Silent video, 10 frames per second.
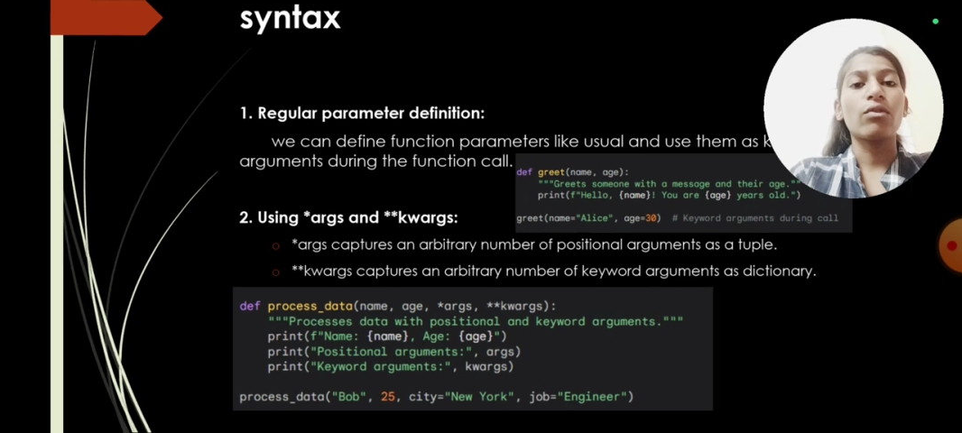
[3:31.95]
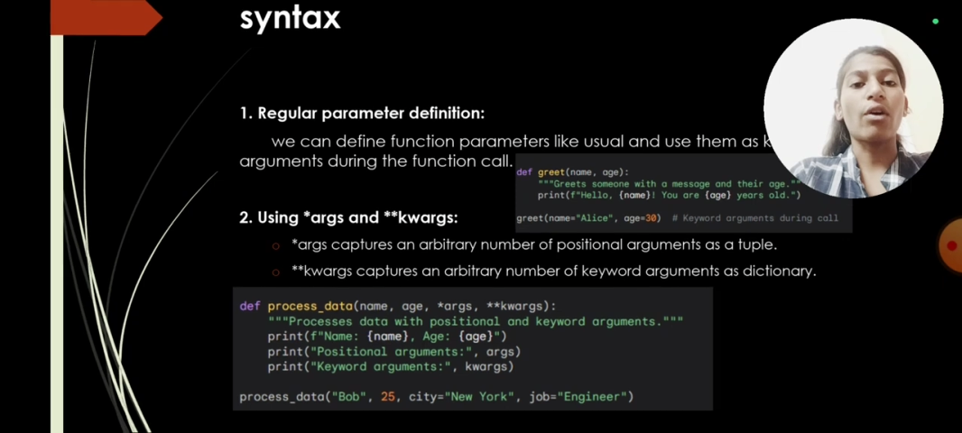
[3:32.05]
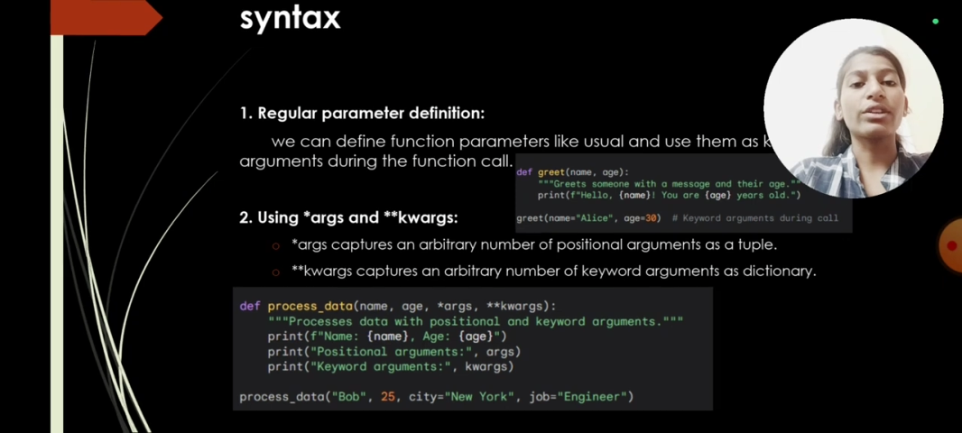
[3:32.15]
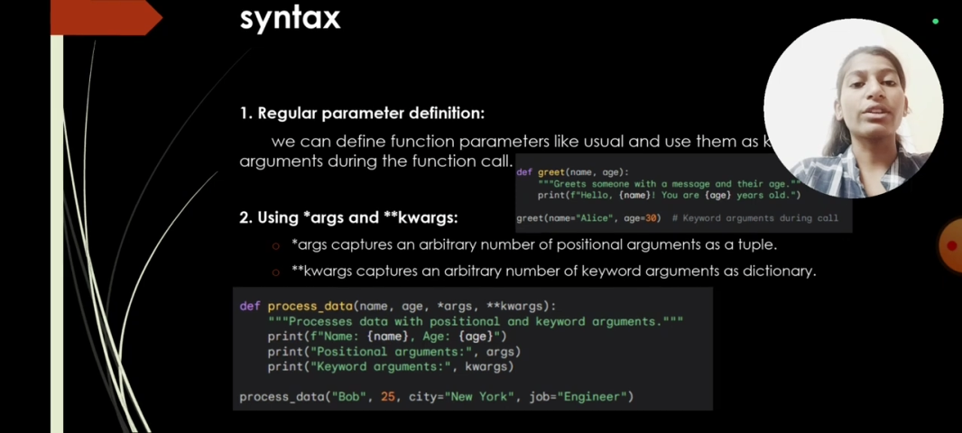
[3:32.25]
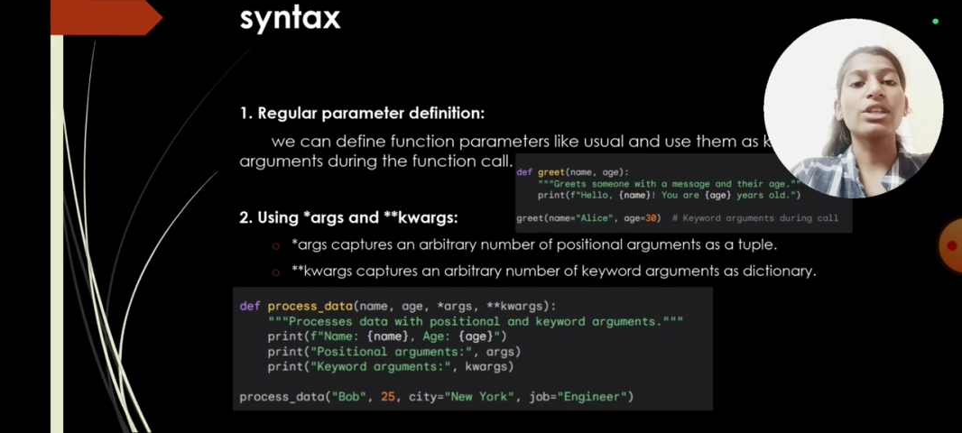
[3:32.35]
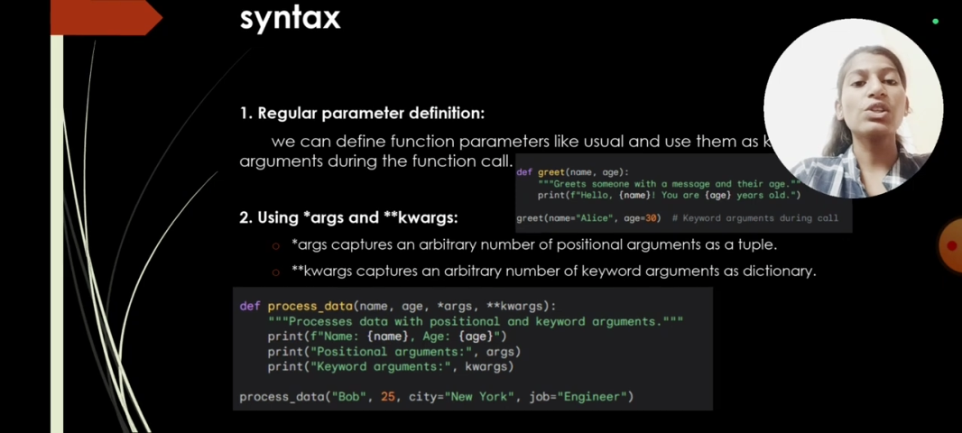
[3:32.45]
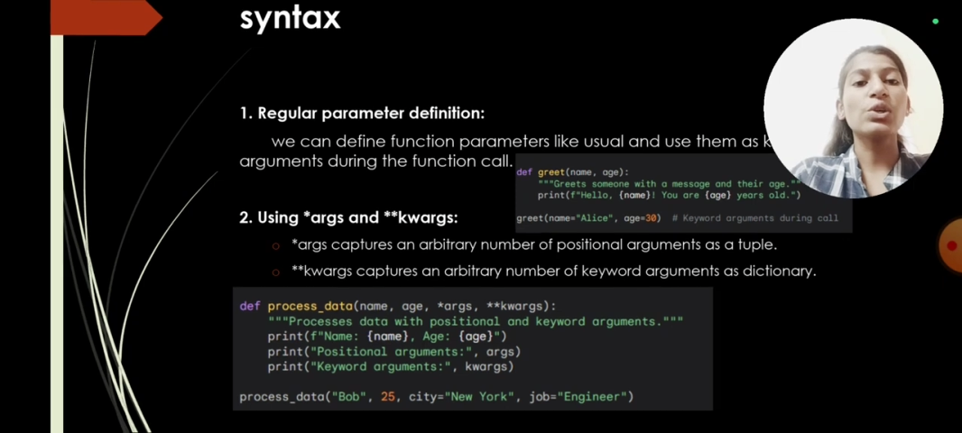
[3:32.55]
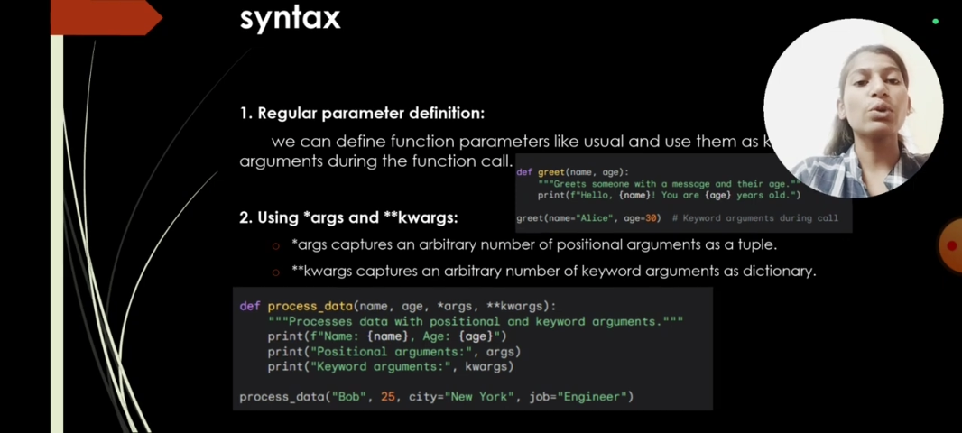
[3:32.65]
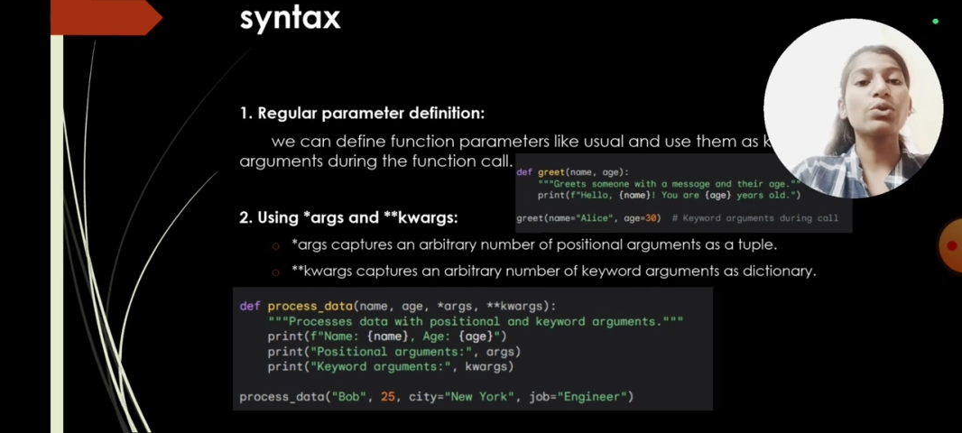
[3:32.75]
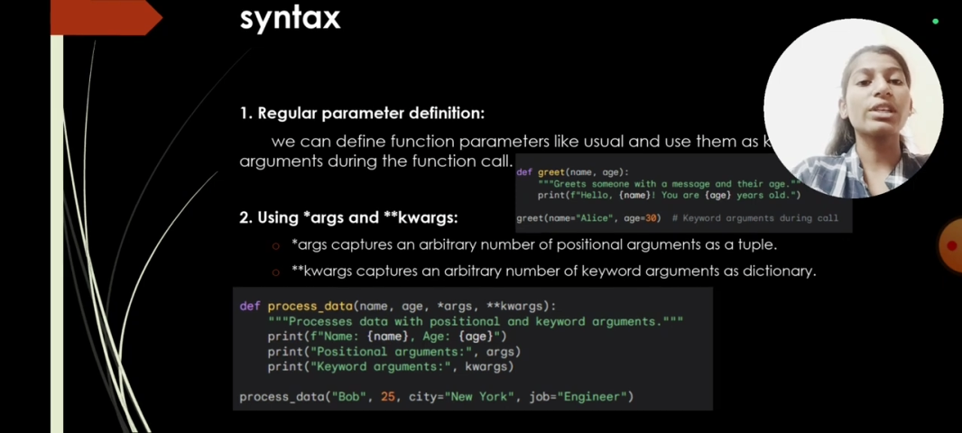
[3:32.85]
this
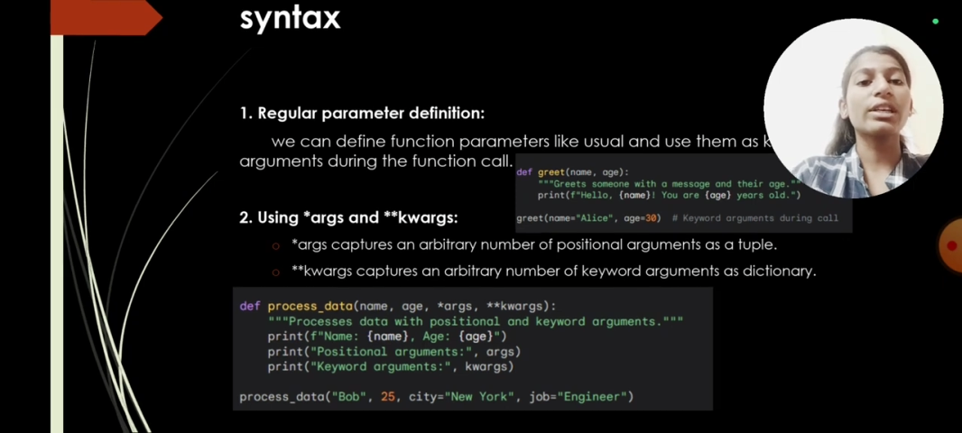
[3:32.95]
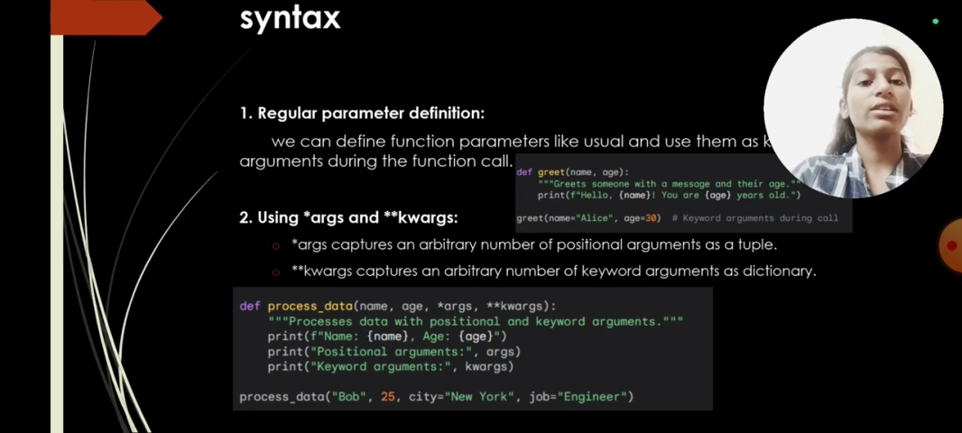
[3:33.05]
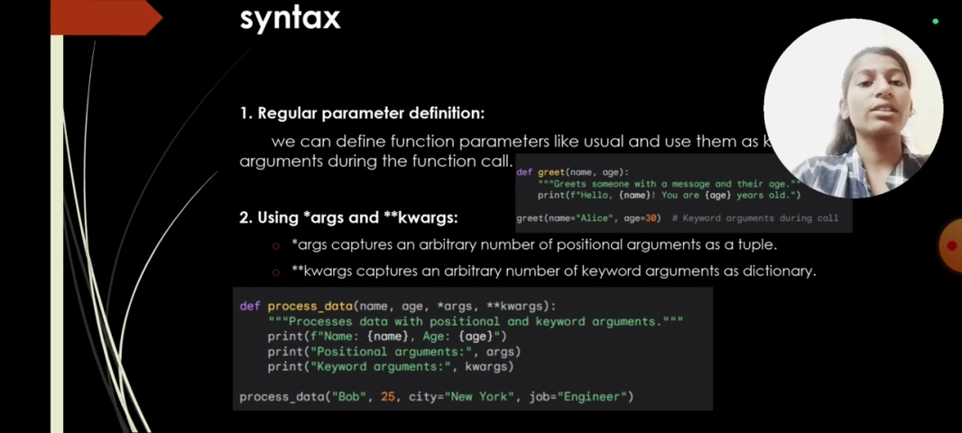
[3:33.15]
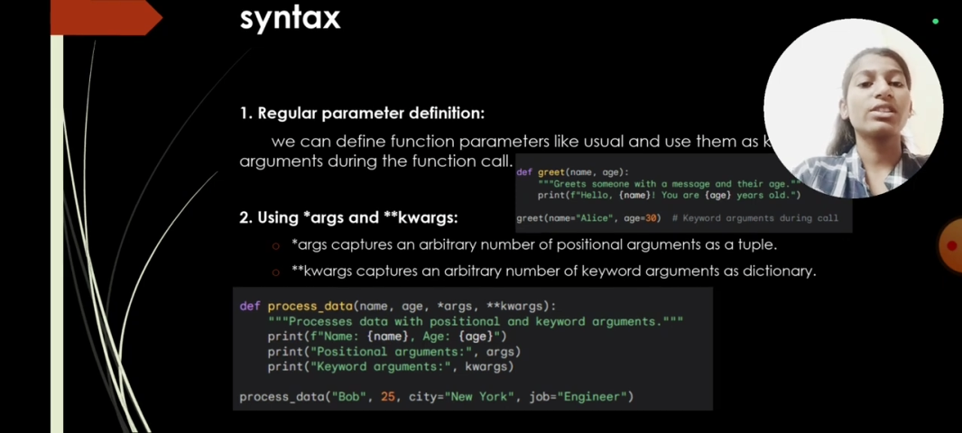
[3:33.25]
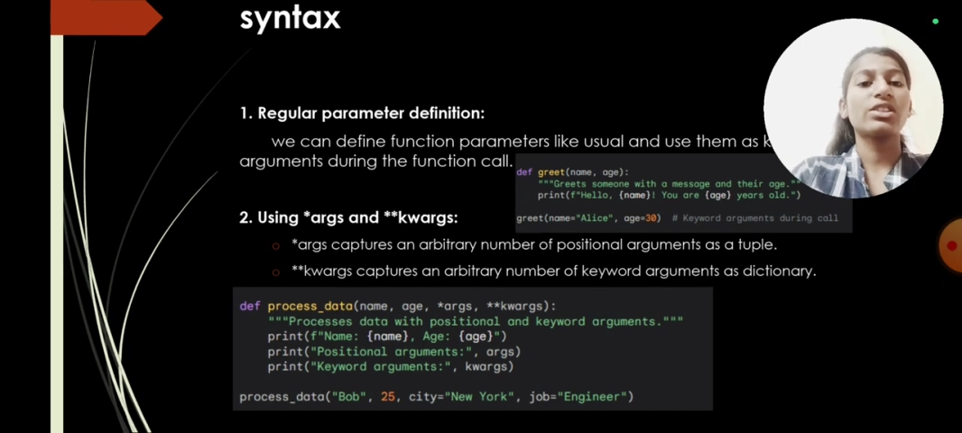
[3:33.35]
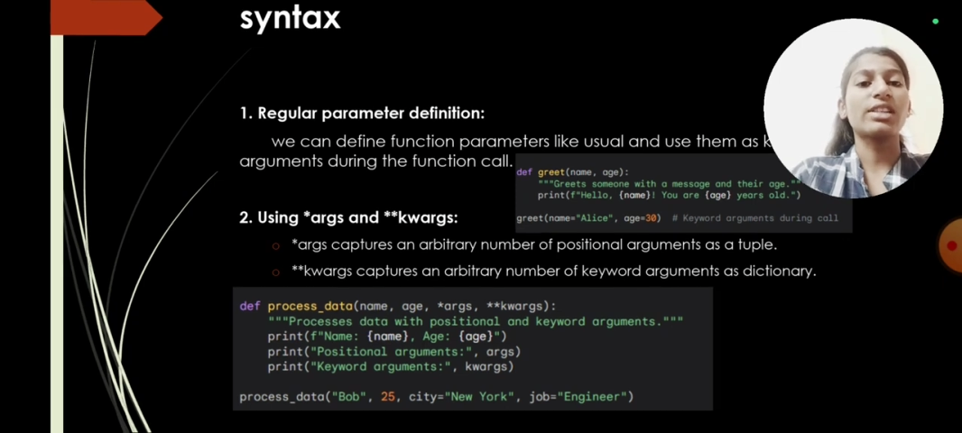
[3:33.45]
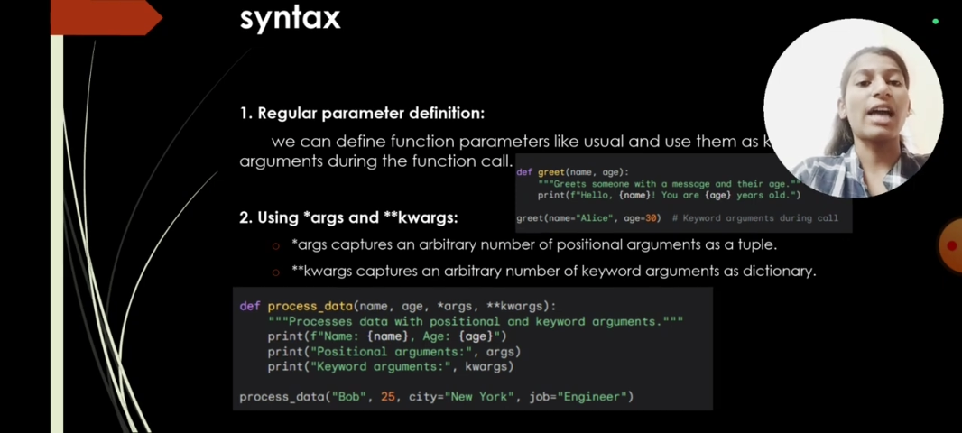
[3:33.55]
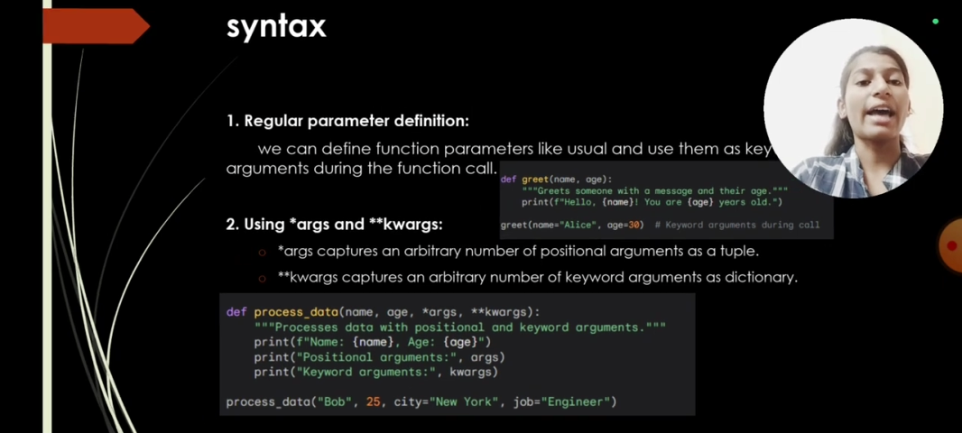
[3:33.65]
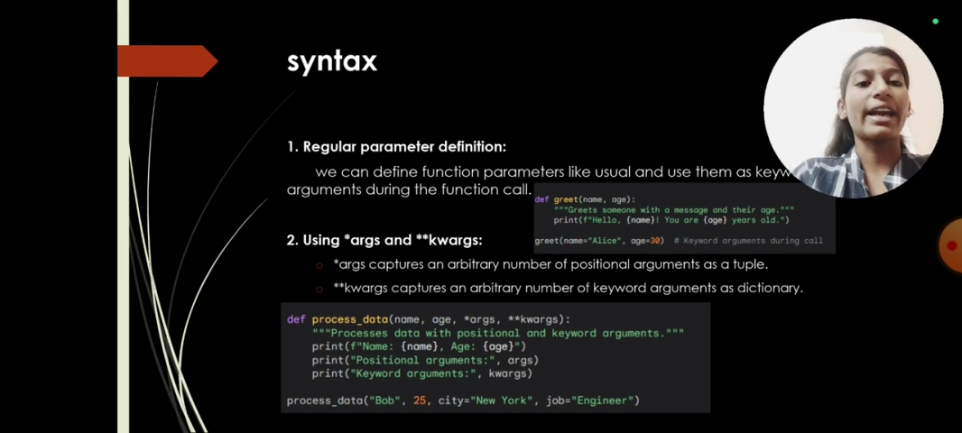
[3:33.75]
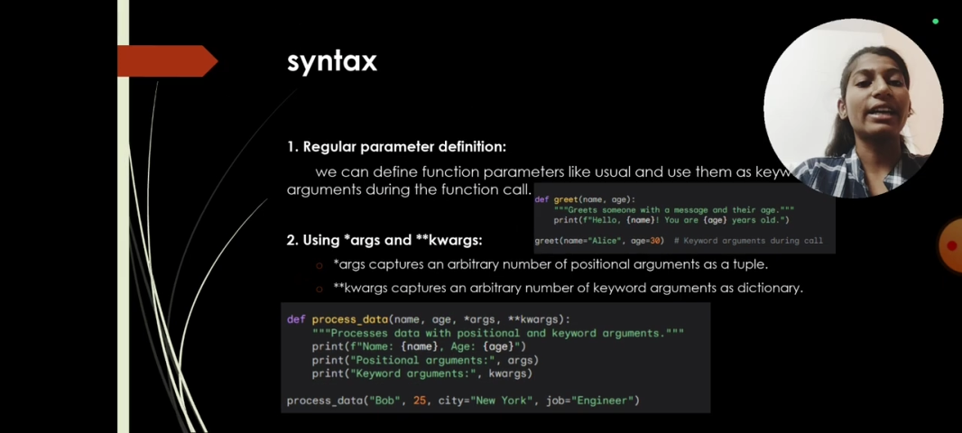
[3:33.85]
using star